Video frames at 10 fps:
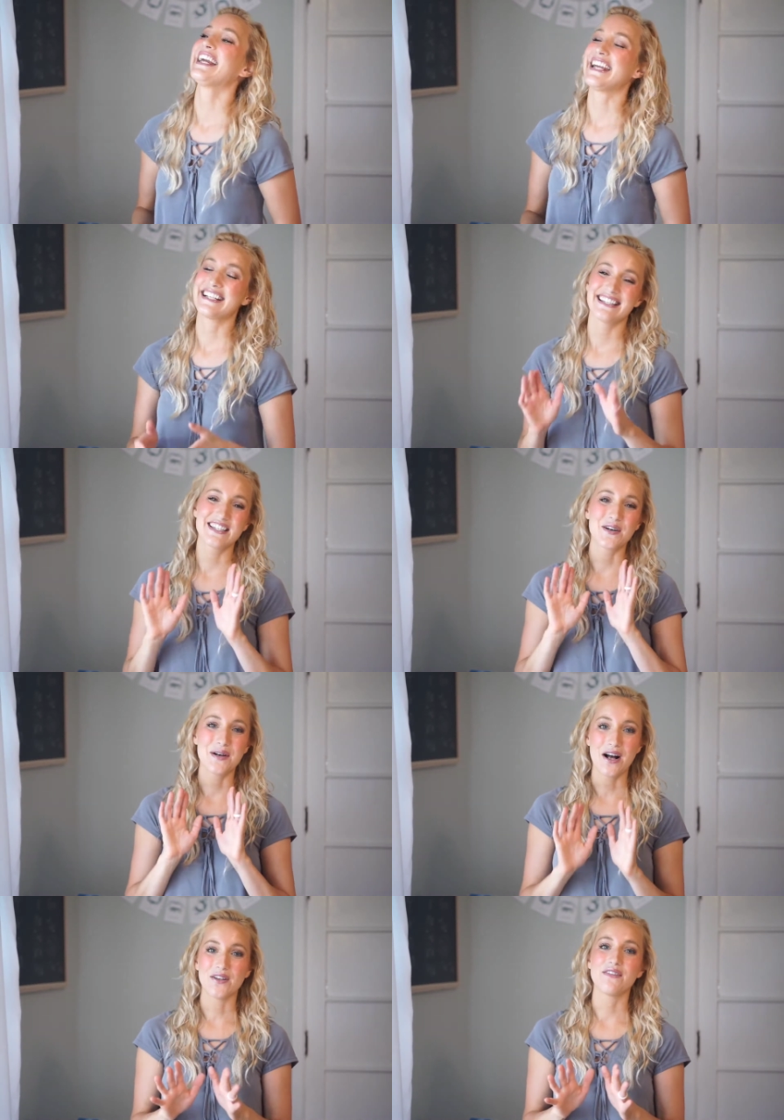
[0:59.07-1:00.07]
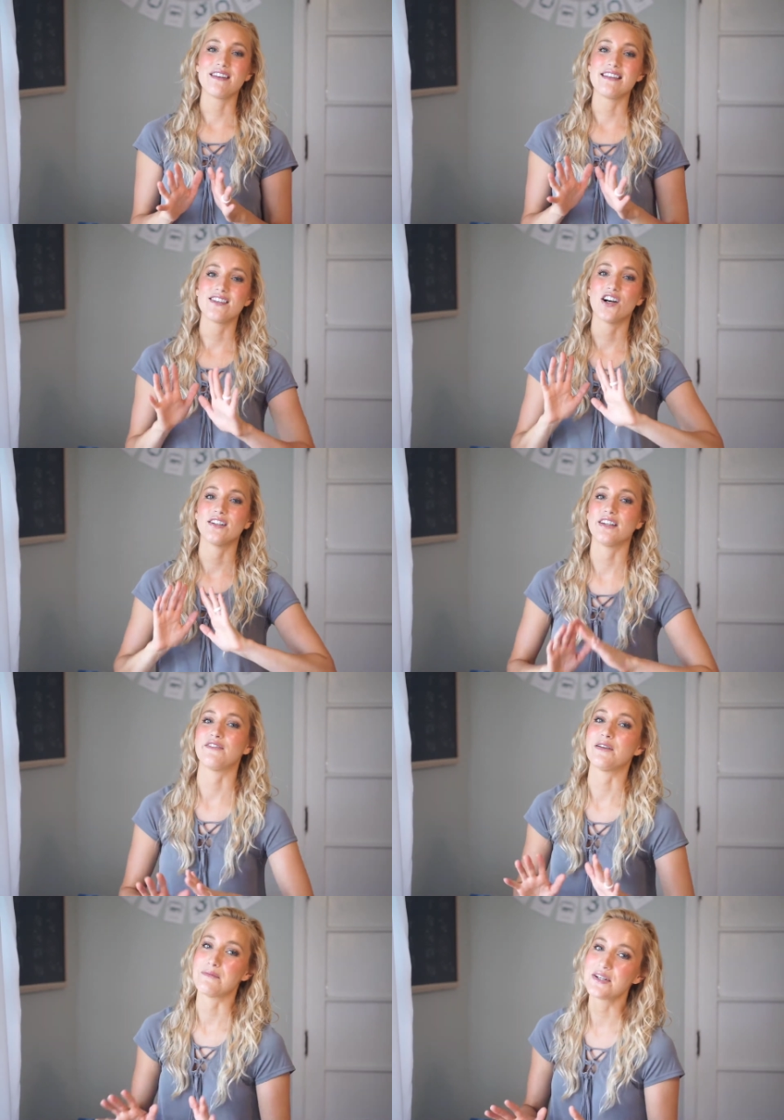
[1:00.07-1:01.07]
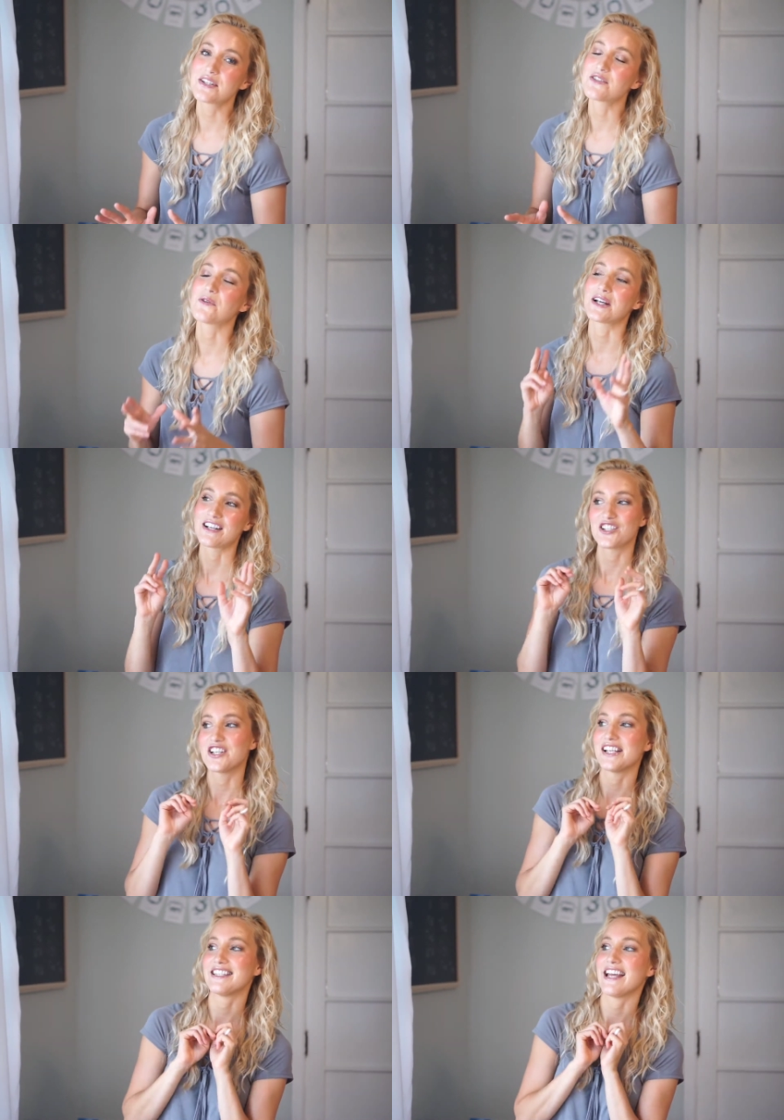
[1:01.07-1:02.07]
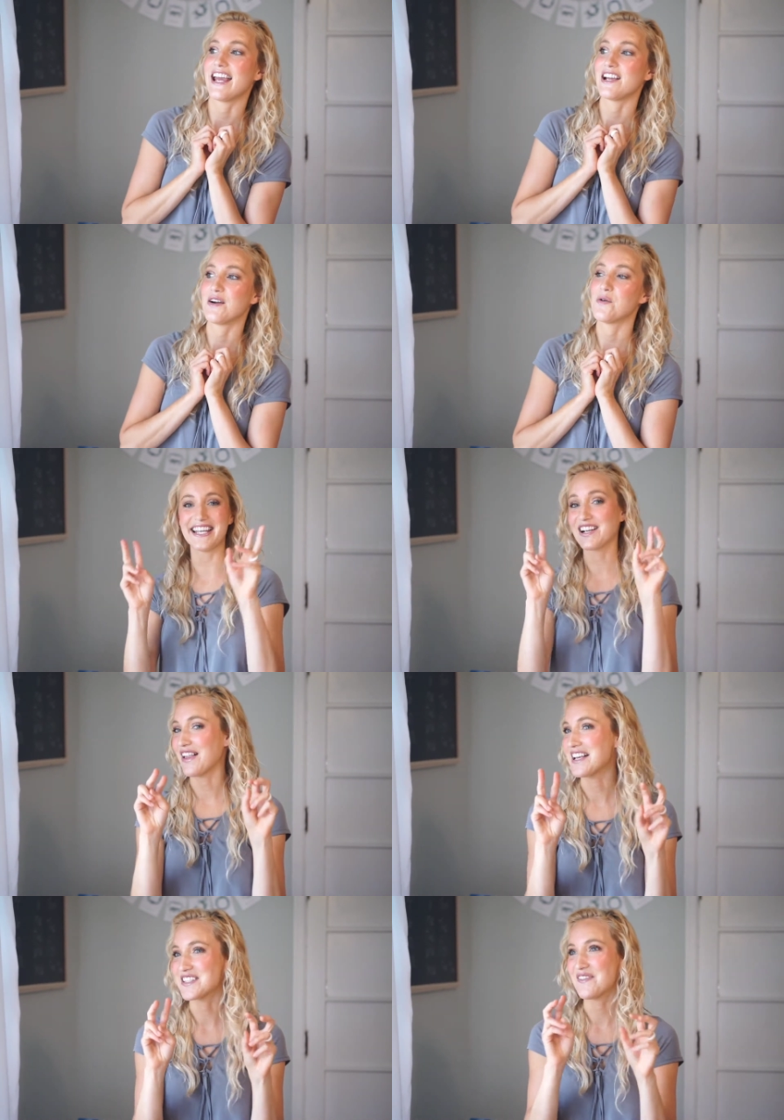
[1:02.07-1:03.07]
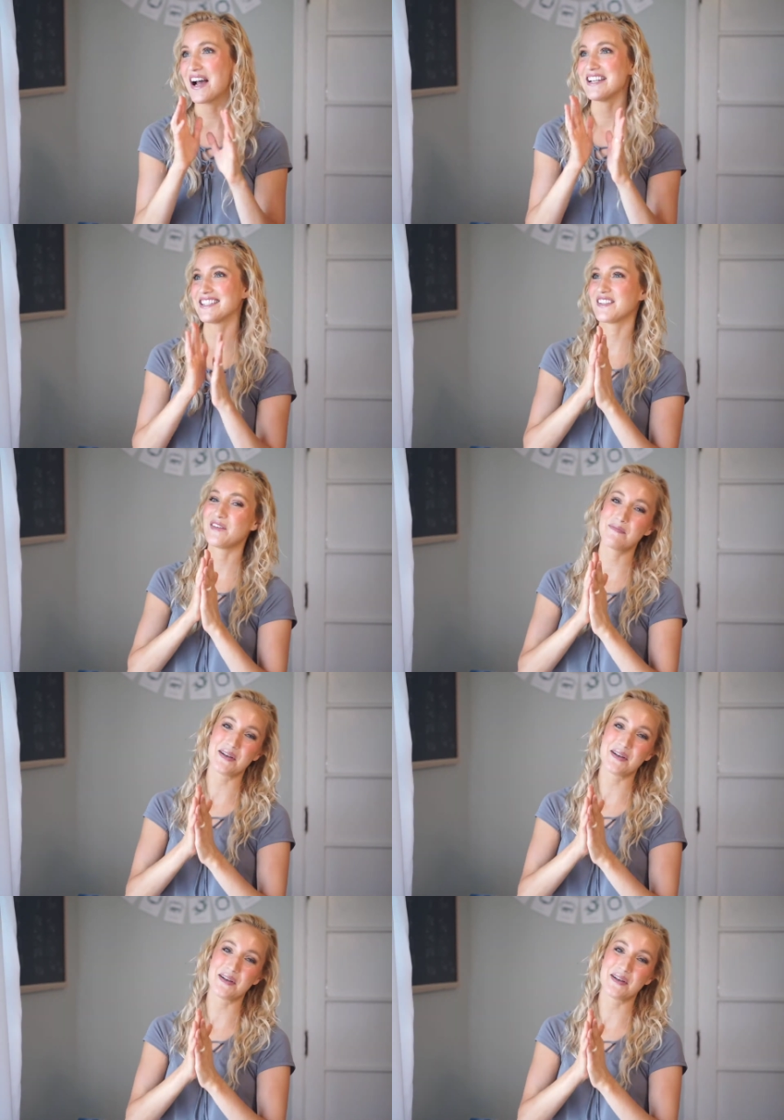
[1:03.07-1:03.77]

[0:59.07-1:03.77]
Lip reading: And so all of these are living books, or should I say they classified as living